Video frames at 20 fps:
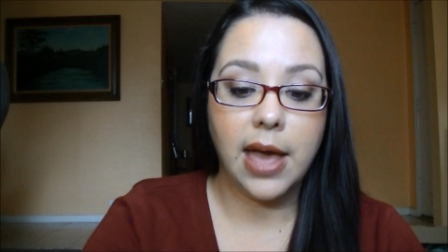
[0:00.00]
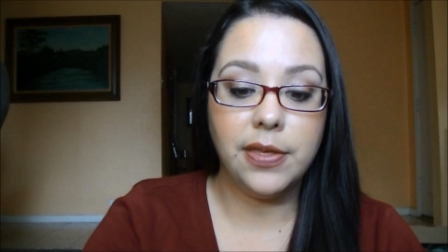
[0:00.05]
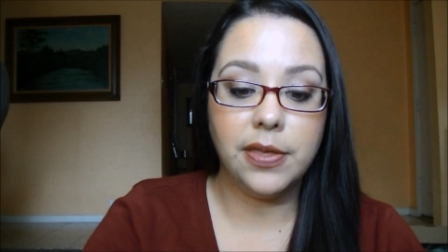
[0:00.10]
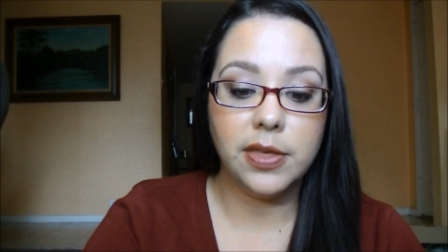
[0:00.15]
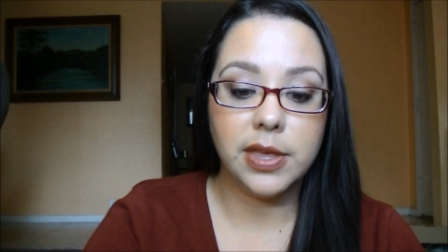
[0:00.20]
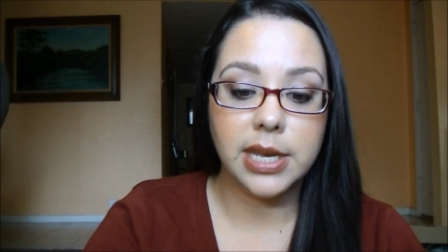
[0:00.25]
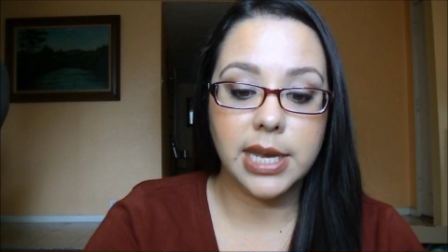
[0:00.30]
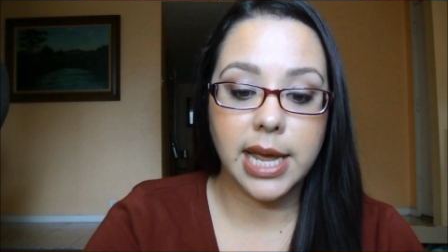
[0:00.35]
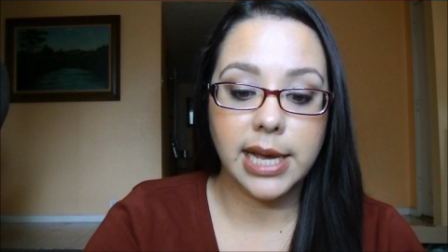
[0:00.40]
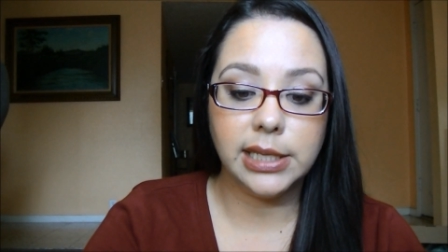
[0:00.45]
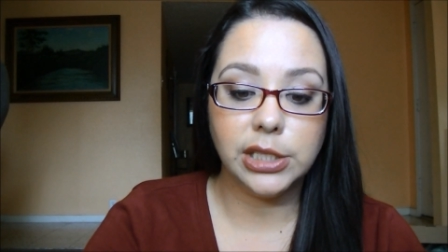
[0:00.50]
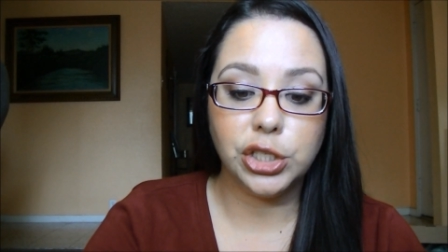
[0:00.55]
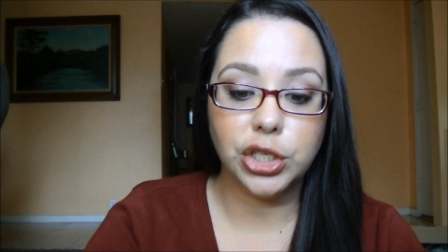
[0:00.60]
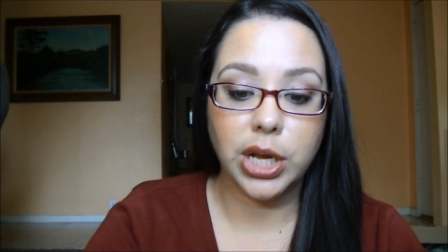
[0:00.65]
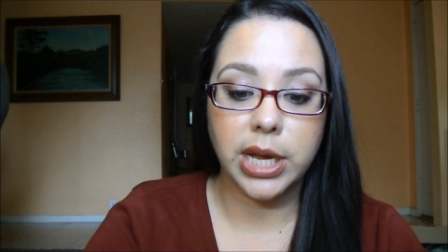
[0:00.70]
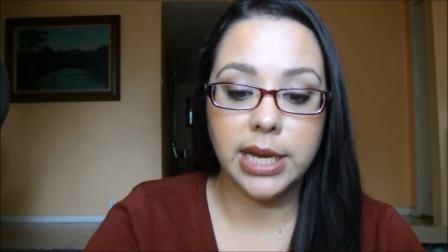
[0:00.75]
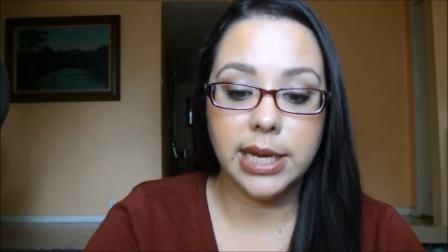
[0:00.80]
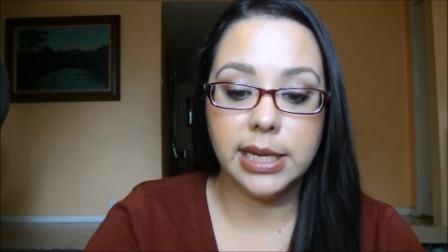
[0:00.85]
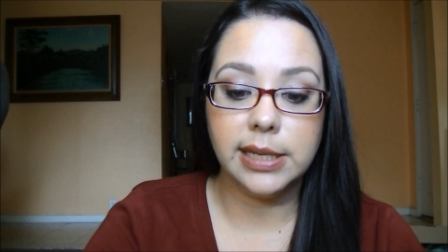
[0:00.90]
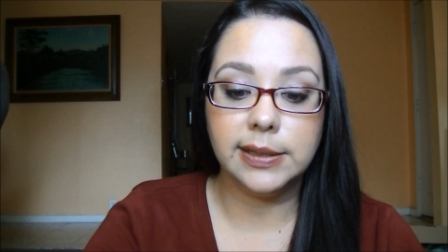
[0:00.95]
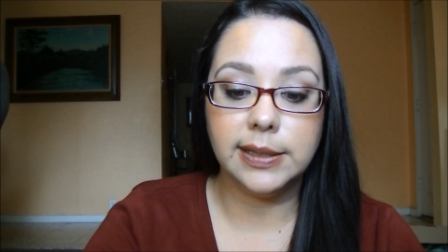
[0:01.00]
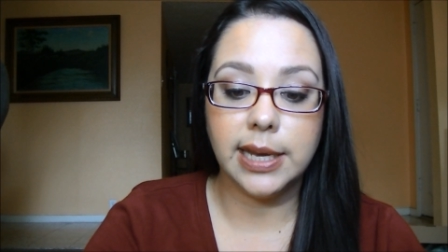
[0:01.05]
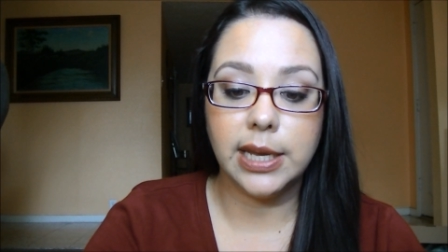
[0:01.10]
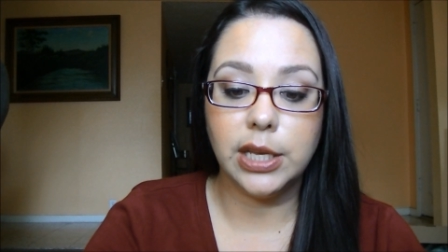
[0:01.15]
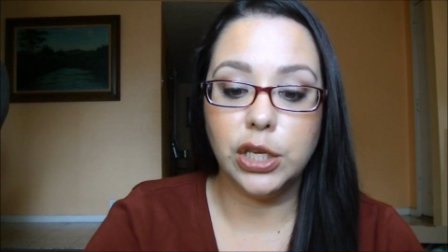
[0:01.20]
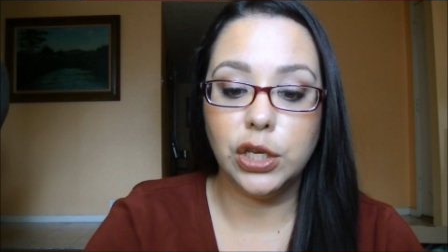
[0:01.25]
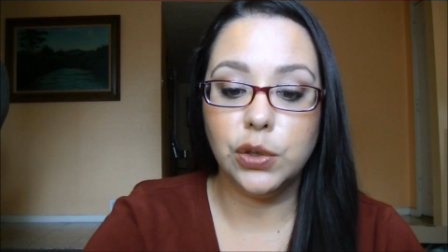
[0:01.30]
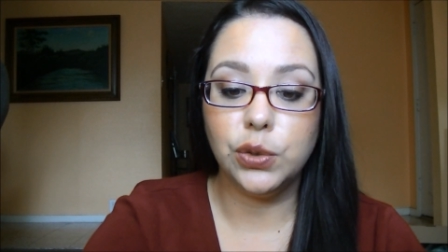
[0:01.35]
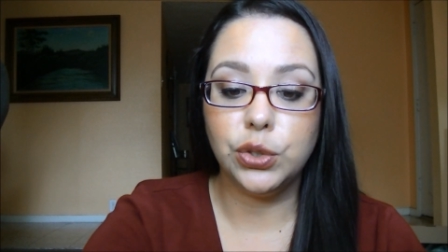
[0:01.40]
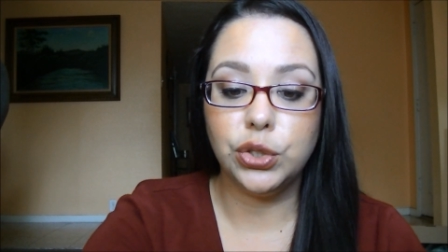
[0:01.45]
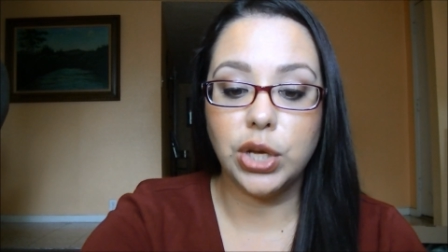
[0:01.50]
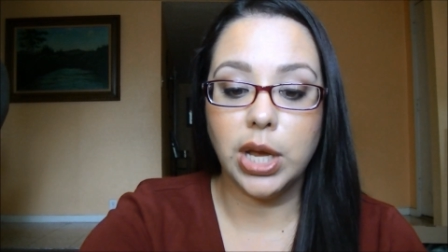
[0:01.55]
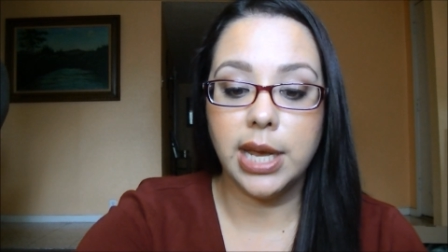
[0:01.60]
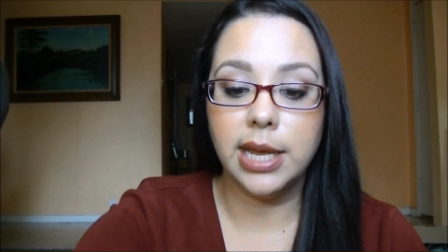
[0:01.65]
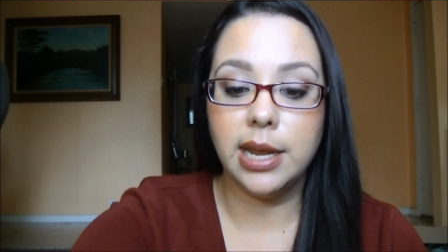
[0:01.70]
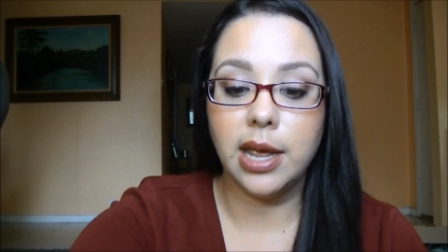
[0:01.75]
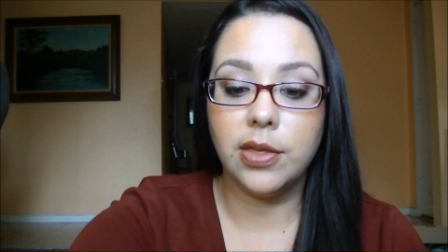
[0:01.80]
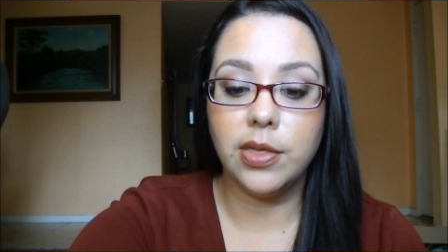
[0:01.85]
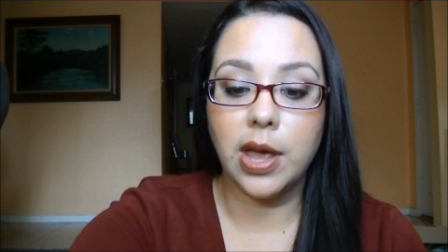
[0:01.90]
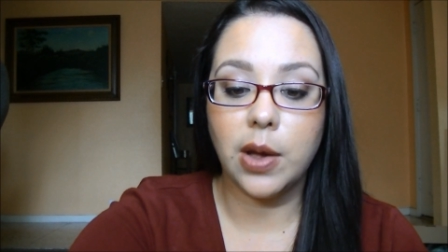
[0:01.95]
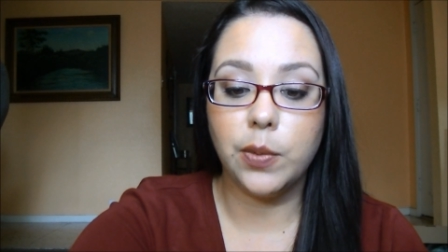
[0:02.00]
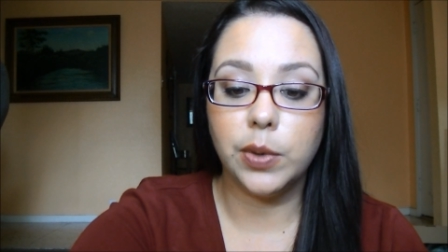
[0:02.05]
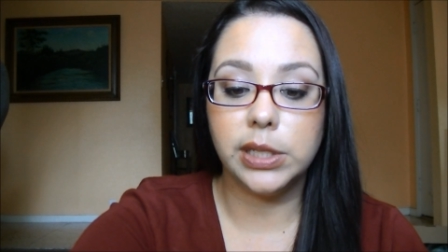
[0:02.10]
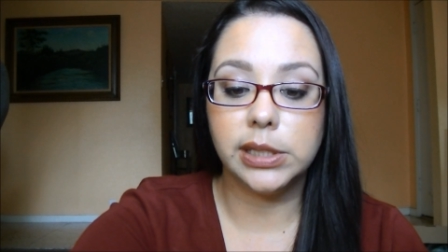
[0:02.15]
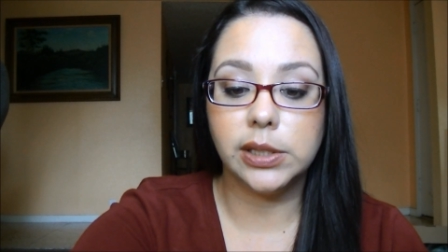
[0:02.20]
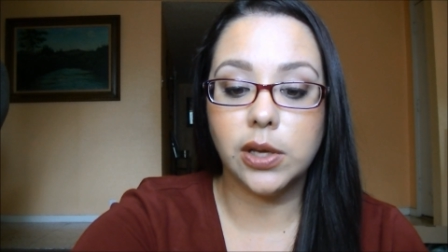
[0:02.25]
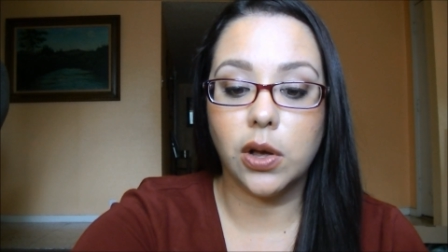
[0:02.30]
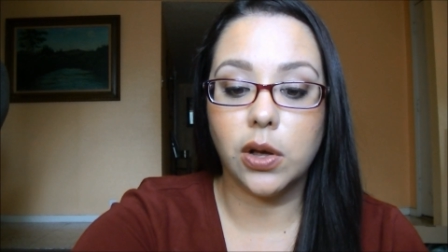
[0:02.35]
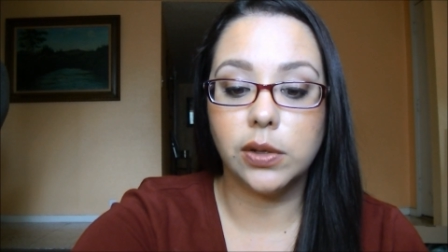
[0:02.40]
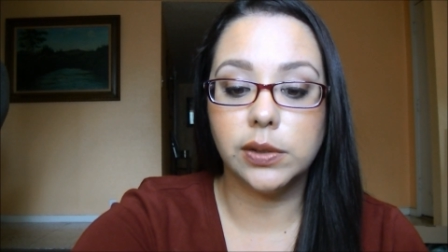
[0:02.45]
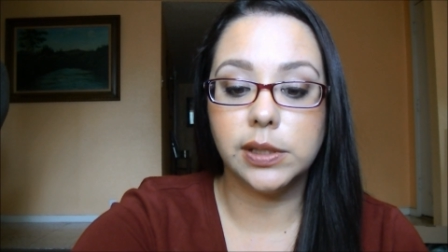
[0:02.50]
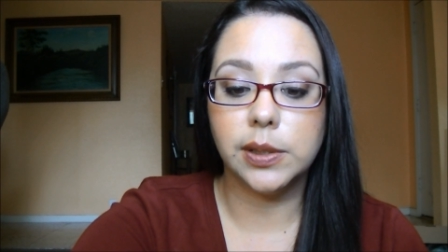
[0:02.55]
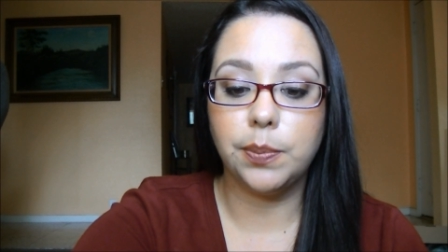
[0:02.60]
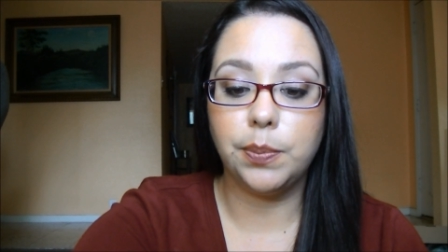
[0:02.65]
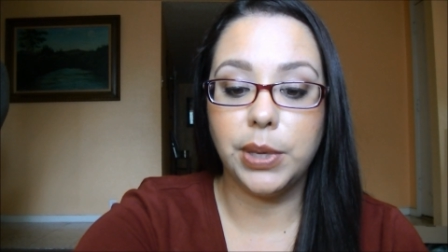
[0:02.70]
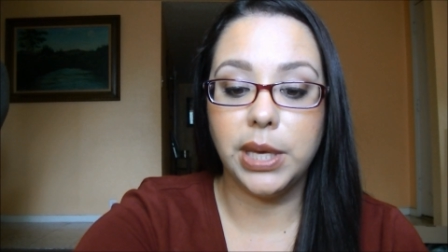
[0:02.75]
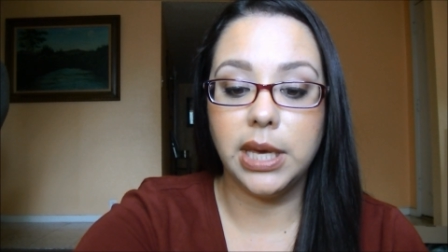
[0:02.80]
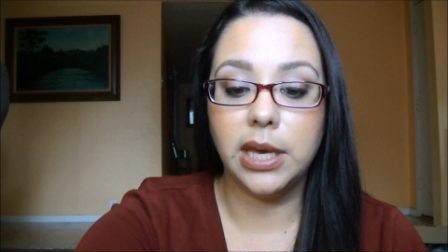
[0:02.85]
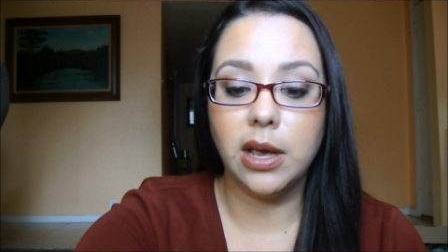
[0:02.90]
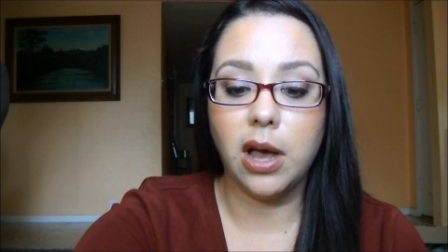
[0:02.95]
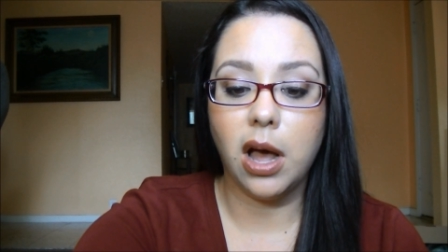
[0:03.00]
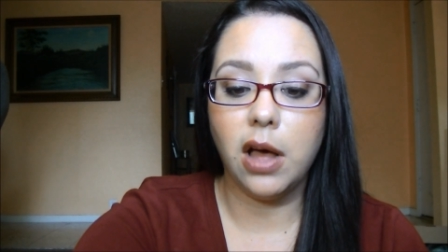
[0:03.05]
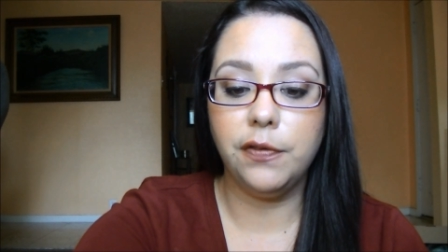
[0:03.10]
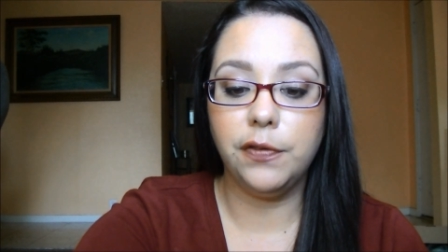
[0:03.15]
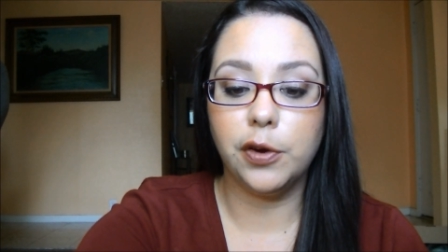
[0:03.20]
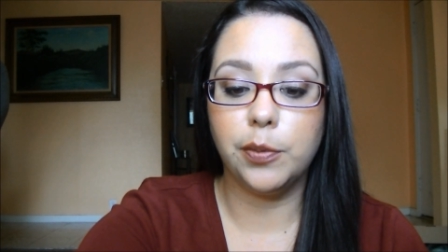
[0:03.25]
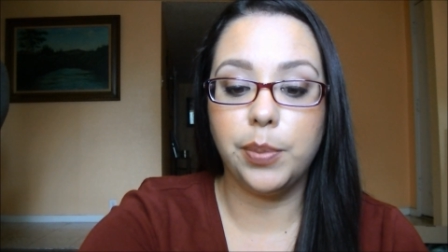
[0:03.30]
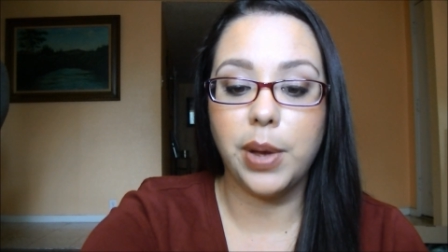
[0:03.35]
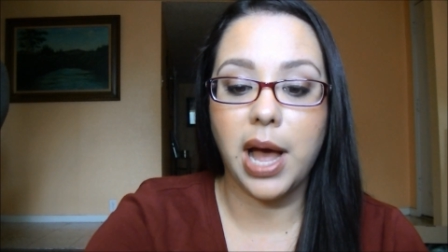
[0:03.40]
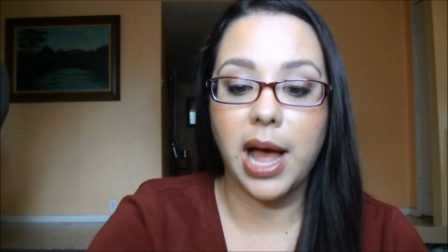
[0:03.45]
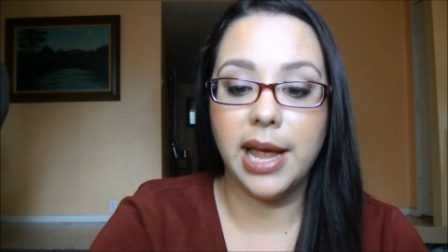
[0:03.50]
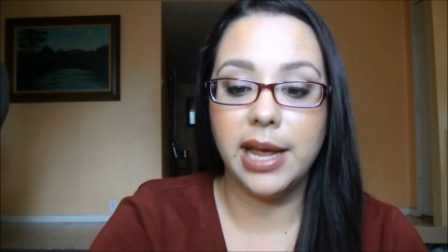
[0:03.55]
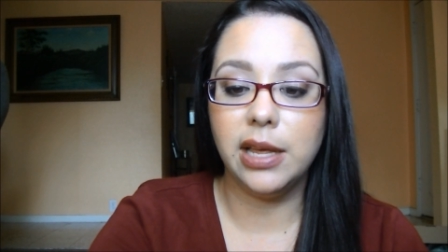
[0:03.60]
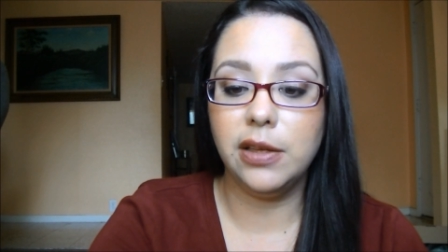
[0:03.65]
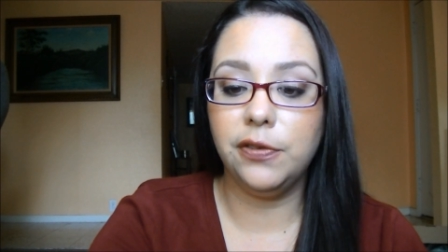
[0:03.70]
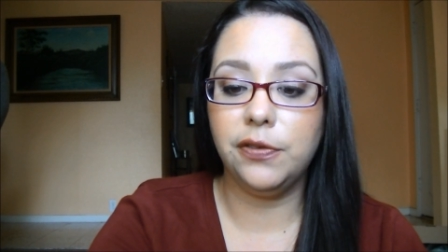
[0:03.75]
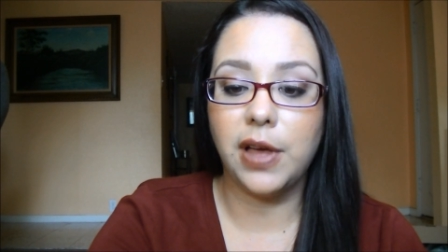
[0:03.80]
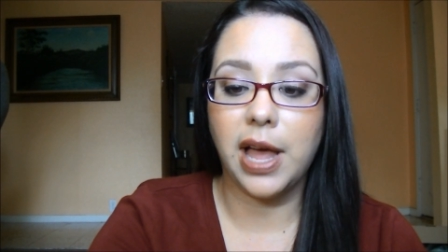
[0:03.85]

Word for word: then the next shade is a new shade, and that one is called Piaf or Piaf.